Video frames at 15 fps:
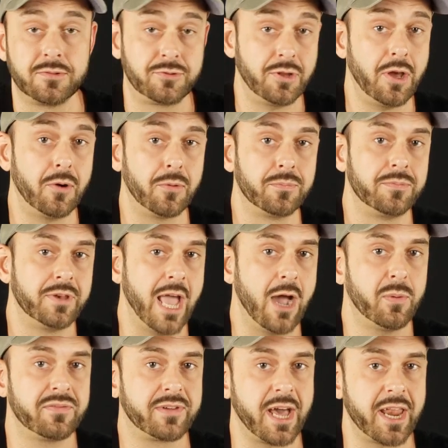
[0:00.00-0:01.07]
So now
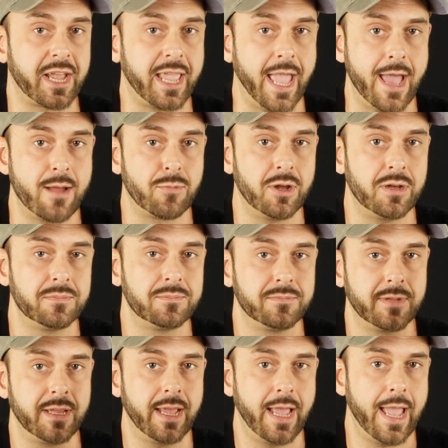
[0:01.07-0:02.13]
we've got a camera
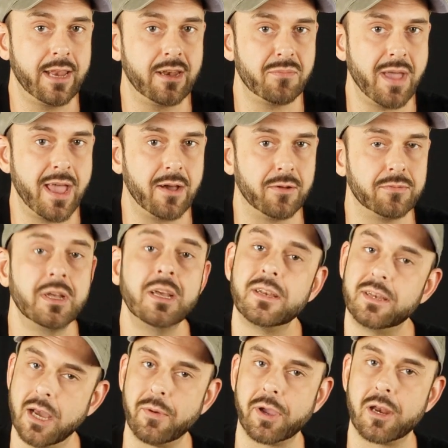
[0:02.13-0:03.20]
and a mount.
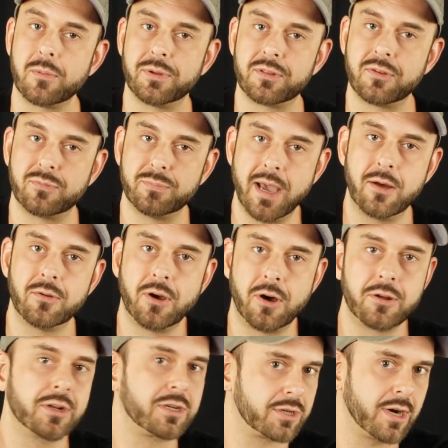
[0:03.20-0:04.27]
Now we're going to put this mount
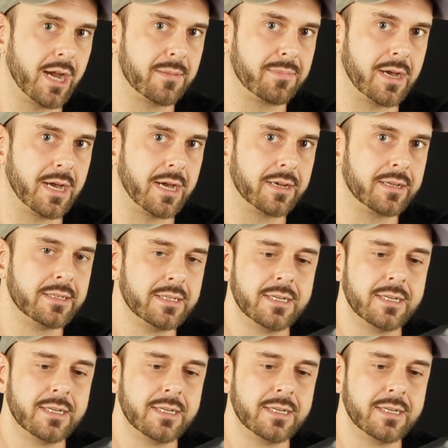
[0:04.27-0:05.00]
on a tripod.